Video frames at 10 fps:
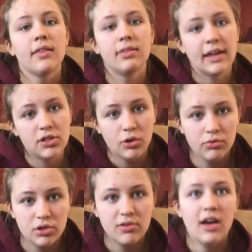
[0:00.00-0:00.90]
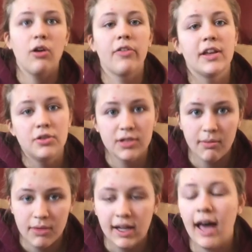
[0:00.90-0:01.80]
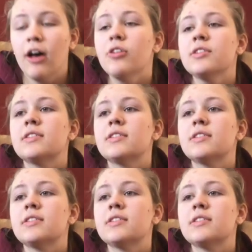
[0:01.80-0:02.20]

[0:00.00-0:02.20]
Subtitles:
they don't do that, or they do something else,